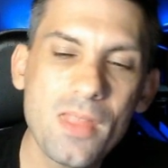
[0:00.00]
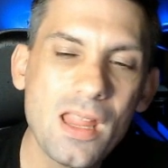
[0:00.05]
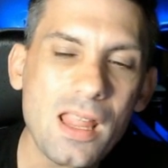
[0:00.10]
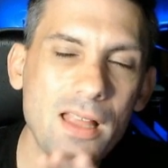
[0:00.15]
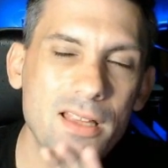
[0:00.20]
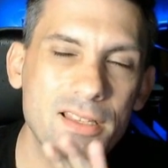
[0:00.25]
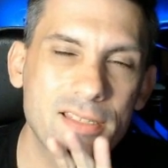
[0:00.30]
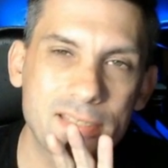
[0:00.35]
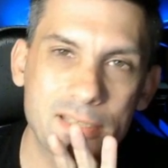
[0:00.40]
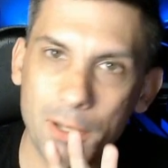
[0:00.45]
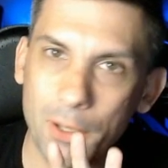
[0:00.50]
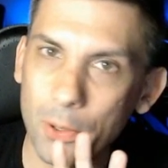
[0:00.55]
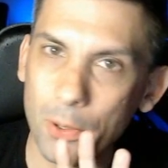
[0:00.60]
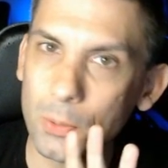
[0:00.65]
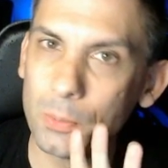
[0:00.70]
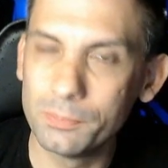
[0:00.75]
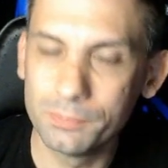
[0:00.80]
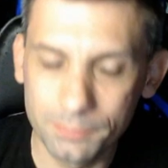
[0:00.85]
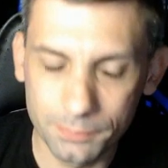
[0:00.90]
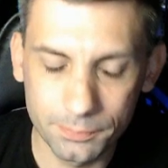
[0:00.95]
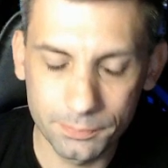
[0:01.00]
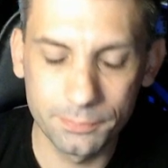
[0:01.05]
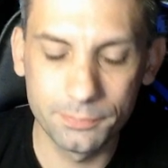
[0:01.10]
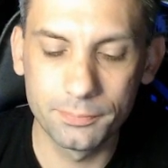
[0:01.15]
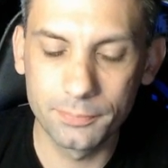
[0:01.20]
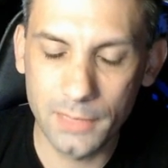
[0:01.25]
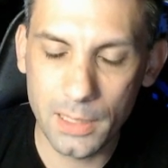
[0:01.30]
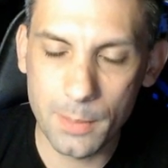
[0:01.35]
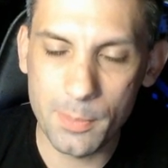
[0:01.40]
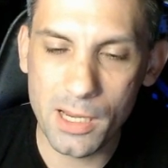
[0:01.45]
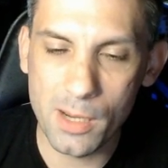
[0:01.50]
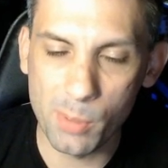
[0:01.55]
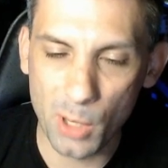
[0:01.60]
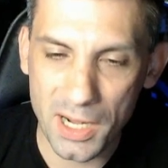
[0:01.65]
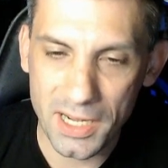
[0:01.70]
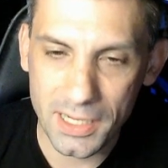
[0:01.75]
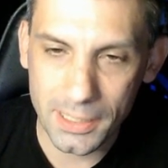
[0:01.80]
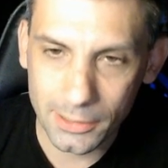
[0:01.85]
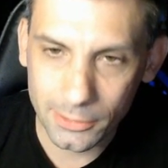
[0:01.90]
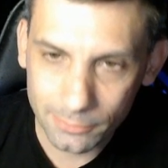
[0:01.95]
So give me a
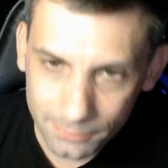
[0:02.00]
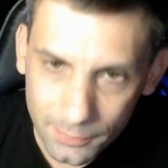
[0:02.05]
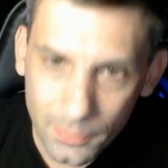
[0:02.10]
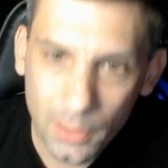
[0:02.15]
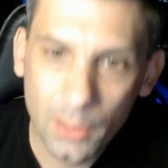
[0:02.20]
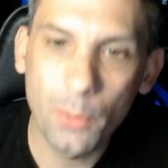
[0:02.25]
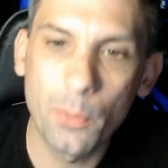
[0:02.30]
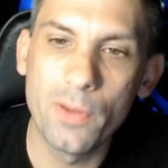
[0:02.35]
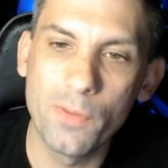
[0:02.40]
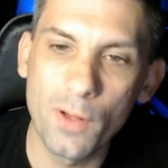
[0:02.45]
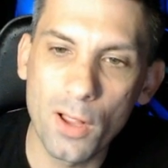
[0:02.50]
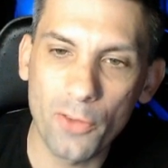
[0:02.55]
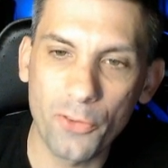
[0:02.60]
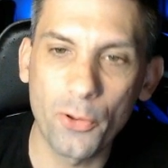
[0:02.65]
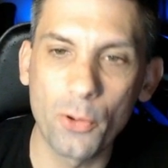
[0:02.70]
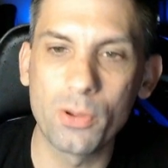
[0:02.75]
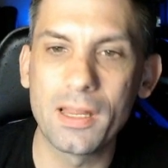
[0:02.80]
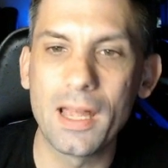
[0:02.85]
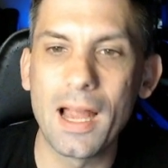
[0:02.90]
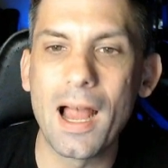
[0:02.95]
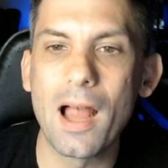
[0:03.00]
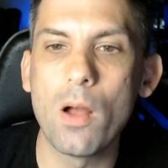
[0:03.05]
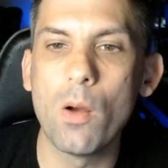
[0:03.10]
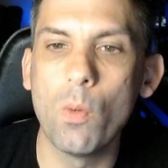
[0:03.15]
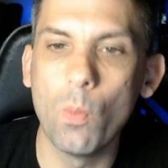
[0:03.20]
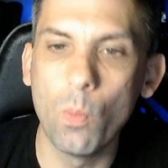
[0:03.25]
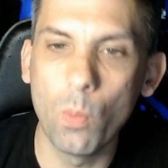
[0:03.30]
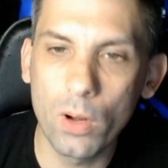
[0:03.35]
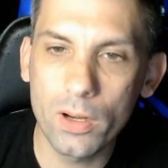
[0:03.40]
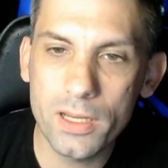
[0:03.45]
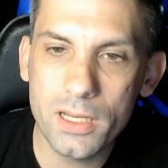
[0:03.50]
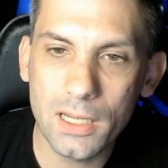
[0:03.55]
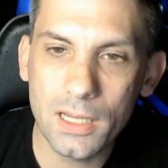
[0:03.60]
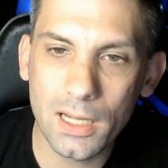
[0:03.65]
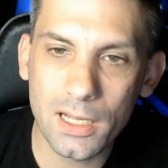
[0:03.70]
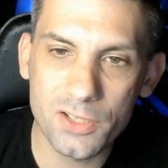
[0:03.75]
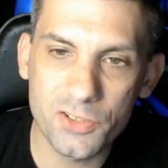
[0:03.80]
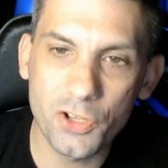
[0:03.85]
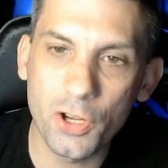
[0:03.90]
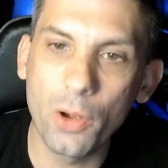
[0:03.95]
break. We've also got 1
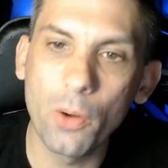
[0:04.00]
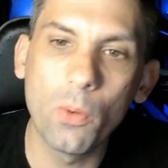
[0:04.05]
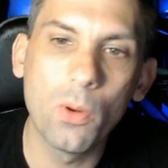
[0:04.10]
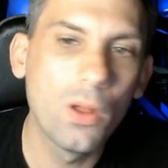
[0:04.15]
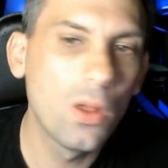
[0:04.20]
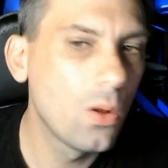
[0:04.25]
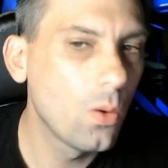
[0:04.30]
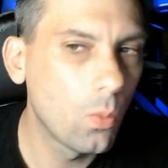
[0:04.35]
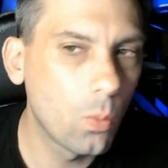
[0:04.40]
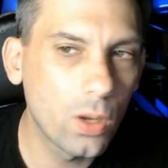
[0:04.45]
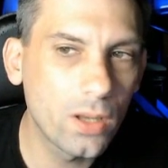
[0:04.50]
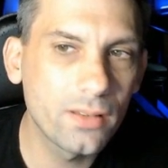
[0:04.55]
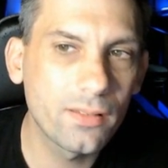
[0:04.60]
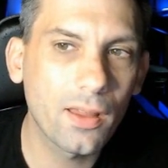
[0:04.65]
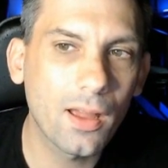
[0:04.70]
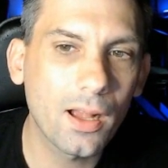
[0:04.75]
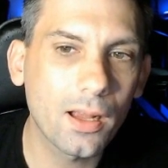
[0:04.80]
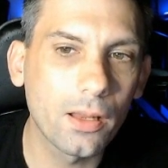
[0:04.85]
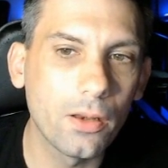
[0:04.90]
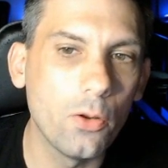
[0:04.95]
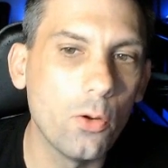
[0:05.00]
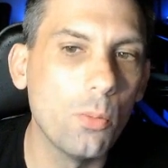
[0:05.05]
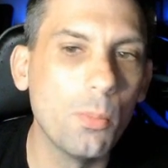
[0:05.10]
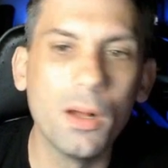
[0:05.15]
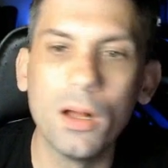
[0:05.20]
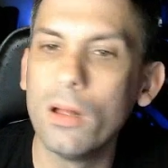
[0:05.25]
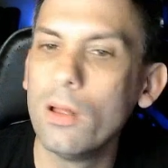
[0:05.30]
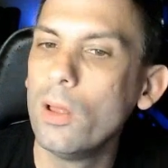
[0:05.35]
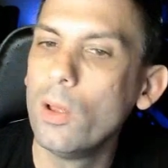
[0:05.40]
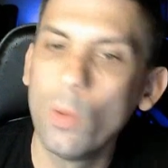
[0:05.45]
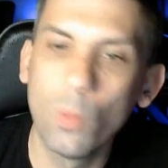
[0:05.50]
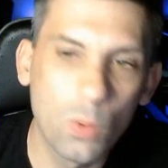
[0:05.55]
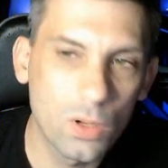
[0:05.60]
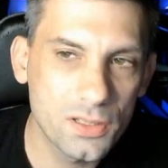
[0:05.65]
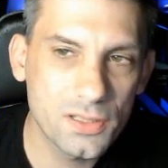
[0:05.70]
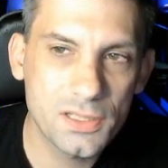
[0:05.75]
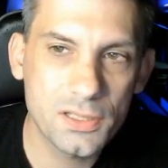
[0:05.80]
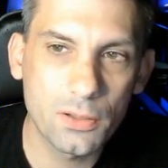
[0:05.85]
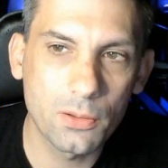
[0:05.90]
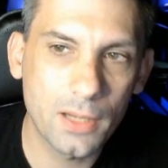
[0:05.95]
Eiganjo, 1 Takenuma, 1
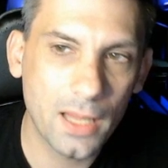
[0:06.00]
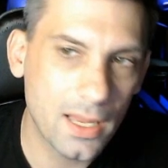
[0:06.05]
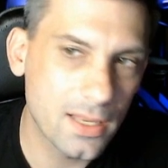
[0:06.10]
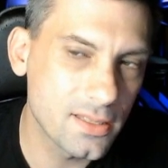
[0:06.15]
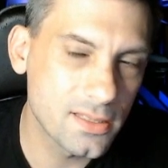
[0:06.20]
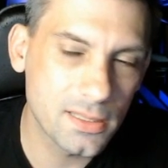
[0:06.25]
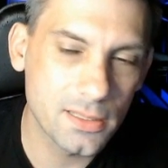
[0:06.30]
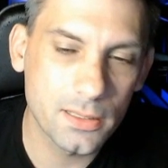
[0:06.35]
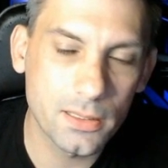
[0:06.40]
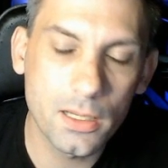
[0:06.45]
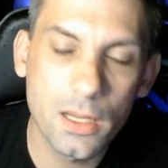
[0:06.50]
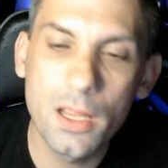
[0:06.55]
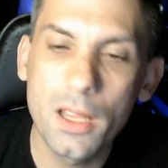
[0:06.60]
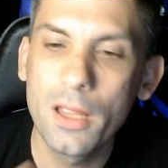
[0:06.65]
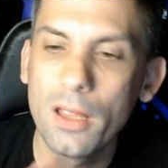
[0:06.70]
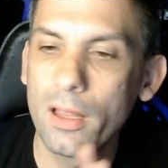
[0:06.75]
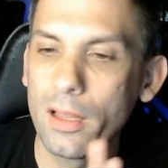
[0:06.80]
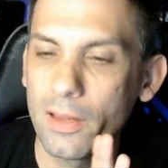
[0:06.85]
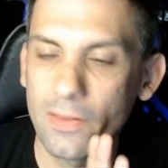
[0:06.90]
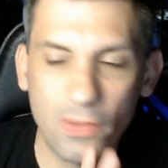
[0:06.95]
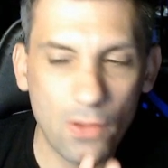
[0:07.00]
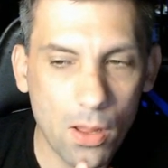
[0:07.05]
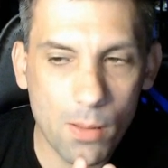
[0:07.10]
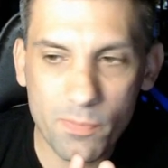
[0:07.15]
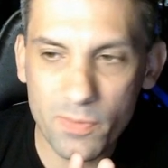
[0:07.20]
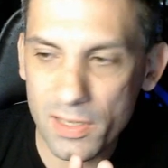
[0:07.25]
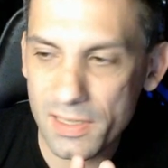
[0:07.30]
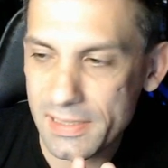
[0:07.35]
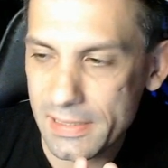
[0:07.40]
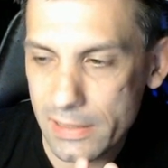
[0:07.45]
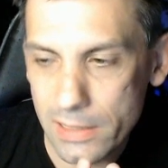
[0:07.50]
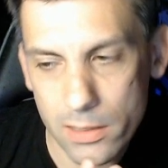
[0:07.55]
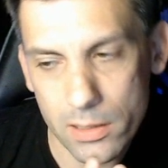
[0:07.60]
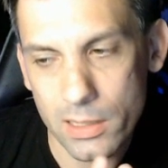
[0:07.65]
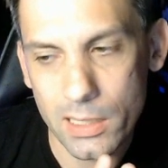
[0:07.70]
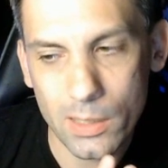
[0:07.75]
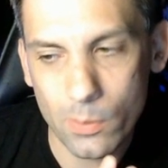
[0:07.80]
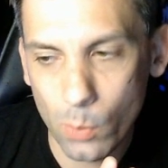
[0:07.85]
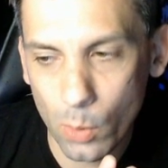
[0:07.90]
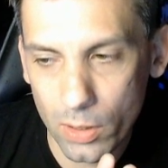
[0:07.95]
Sokenzan, because obviously you
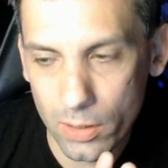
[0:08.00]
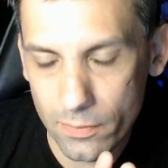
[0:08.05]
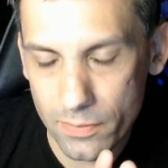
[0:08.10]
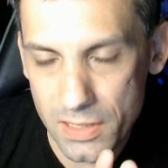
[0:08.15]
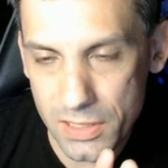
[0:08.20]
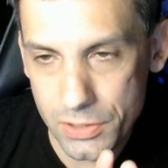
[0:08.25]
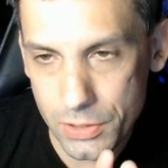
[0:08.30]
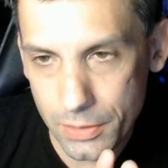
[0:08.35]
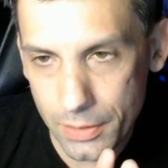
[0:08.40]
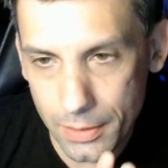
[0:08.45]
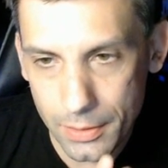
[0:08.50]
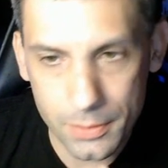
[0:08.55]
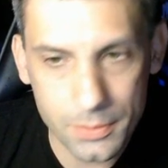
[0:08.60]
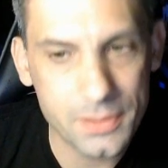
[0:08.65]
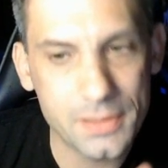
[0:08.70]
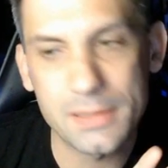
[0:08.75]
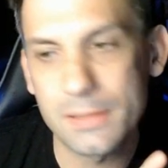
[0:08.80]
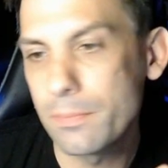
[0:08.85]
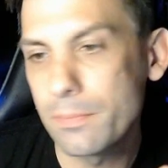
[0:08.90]
need one of each of those.